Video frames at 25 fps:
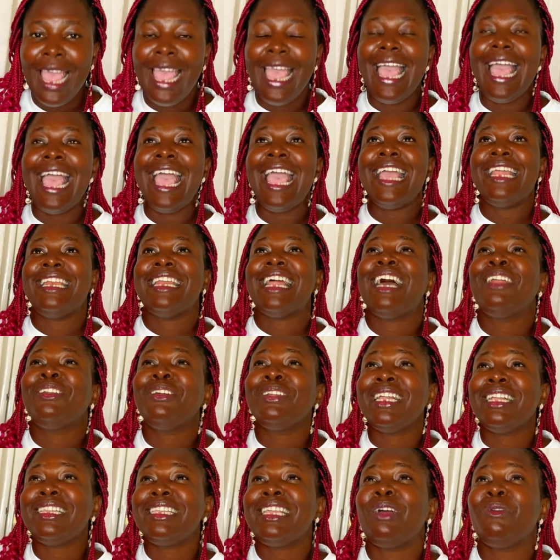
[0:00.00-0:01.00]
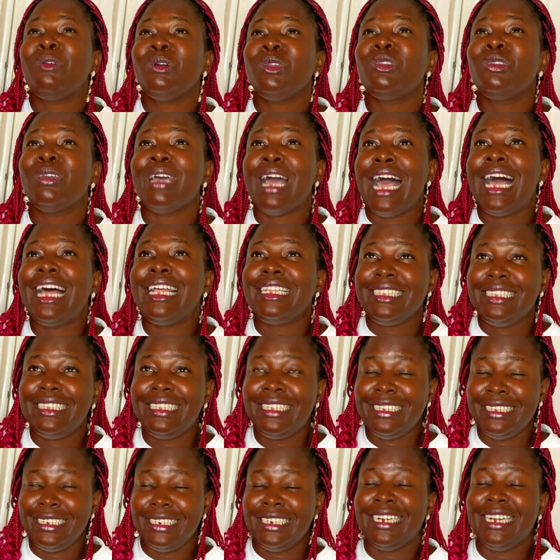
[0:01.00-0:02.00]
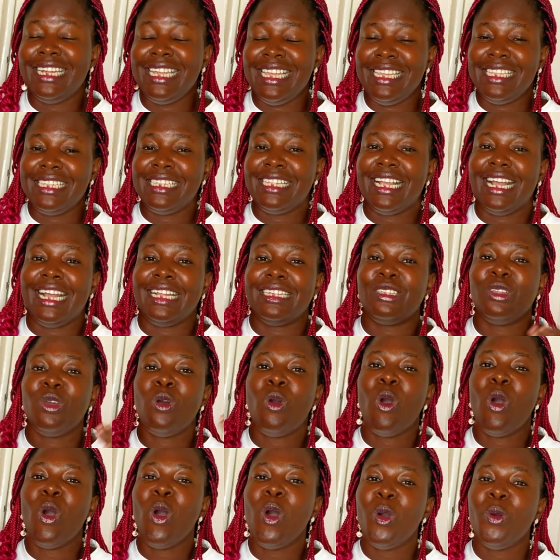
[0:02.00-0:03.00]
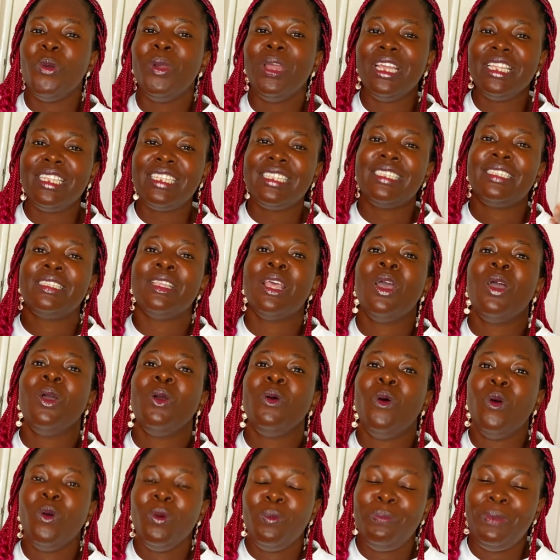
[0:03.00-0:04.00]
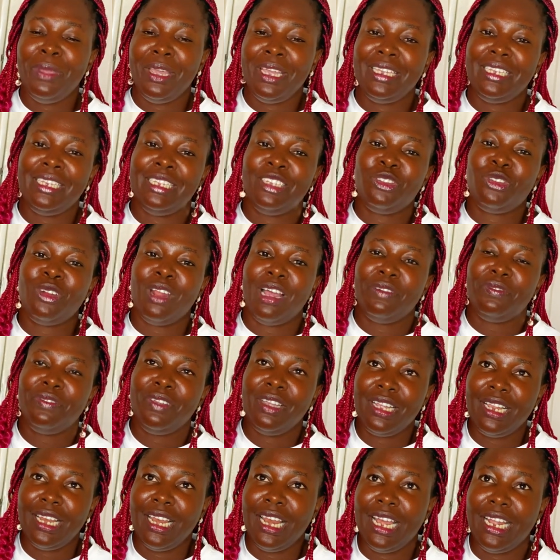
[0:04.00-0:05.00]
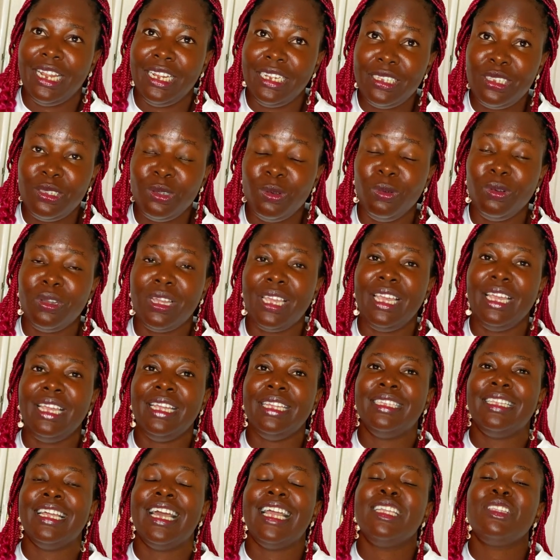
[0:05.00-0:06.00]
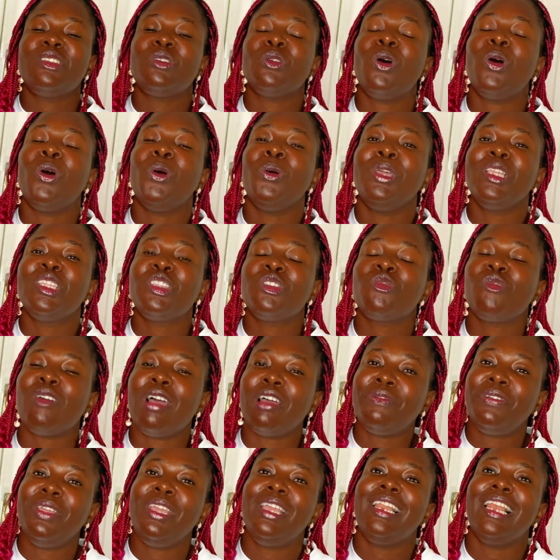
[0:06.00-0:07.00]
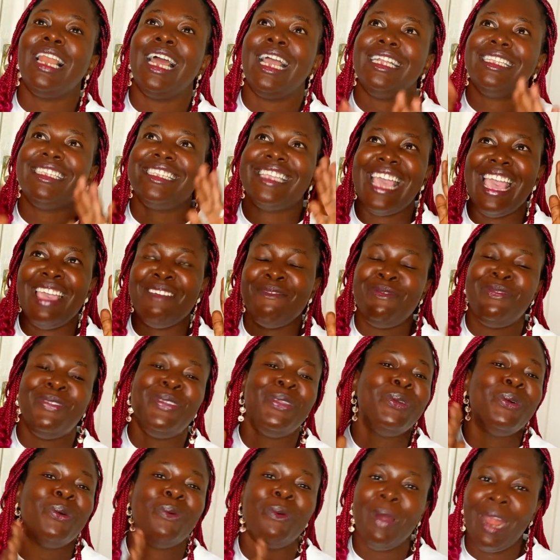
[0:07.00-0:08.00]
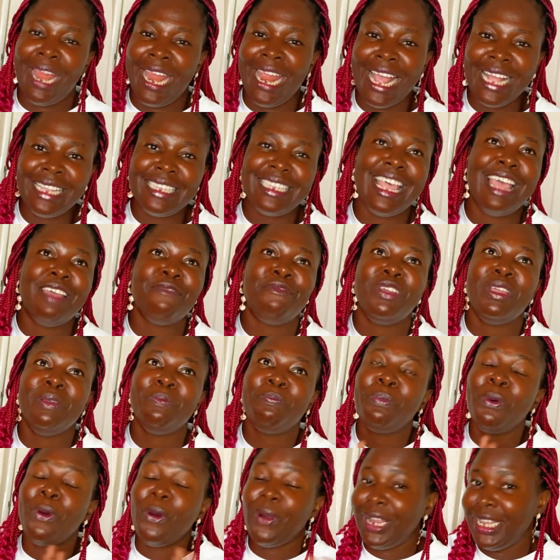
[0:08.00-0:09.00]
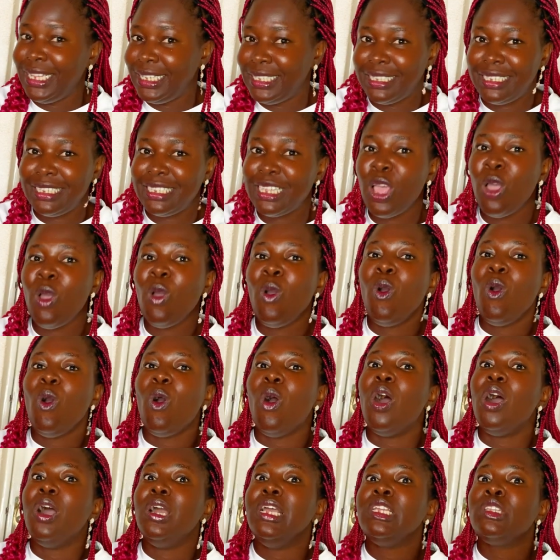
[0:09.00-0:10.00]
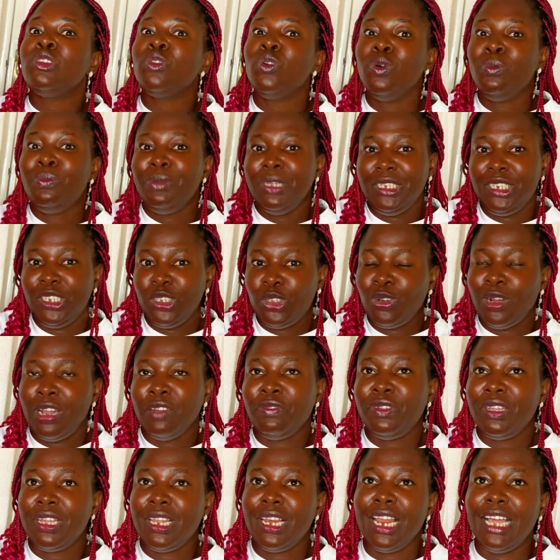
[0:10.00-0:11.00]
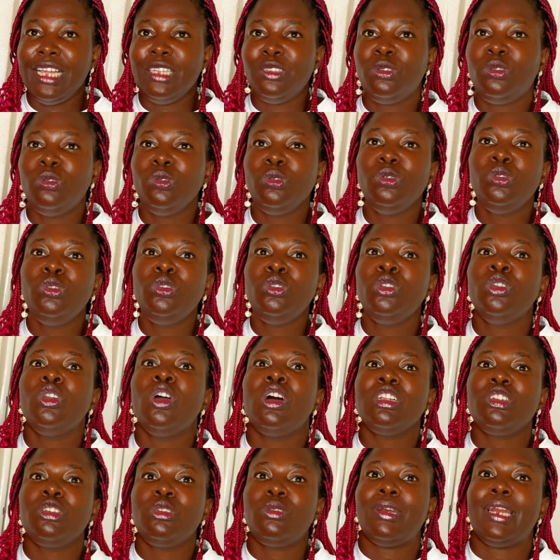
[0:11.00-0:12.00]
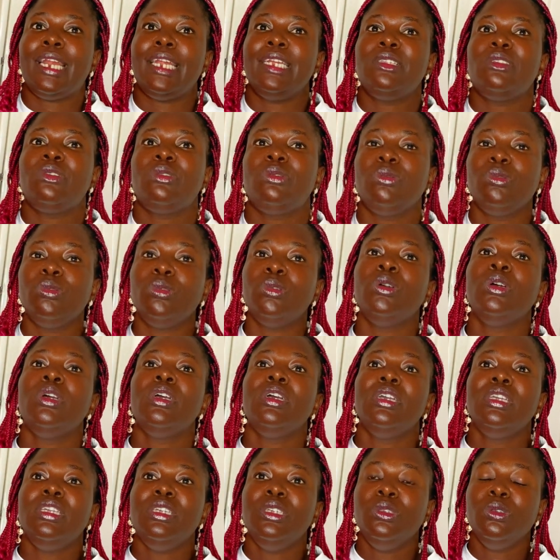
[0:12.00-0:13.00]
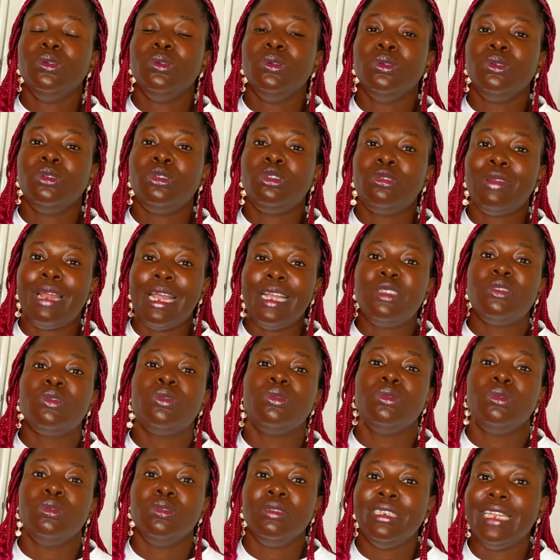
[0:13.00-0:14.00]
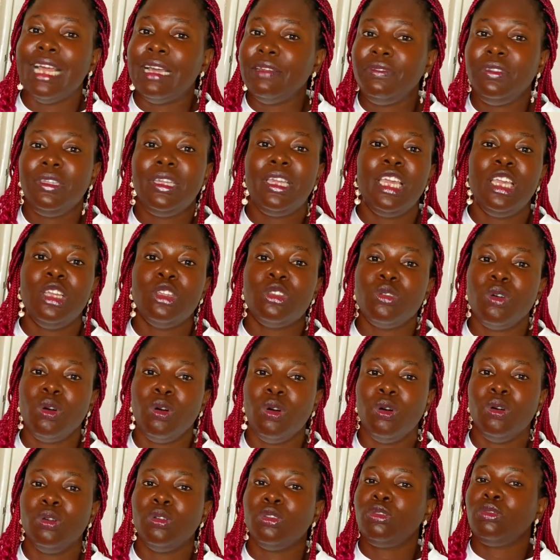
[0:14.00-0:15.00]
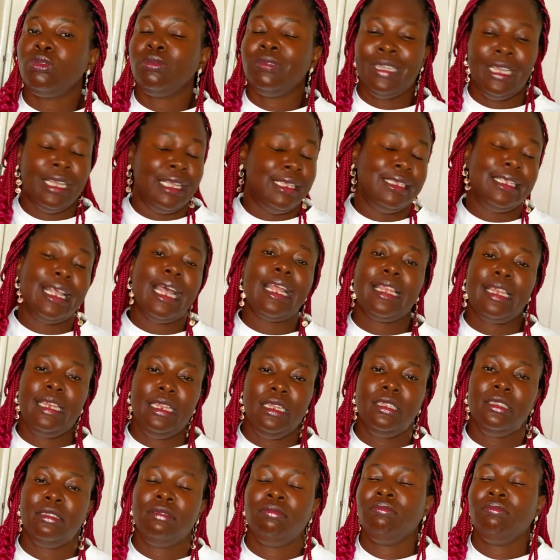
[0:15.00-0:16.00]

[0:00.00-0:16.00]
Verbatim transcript: and another thing i want to add there is that always obey the traffic light okay there is always traffic light everywhere at every point always obey the traffic light do not try to you know try to navigate or yeah, exactly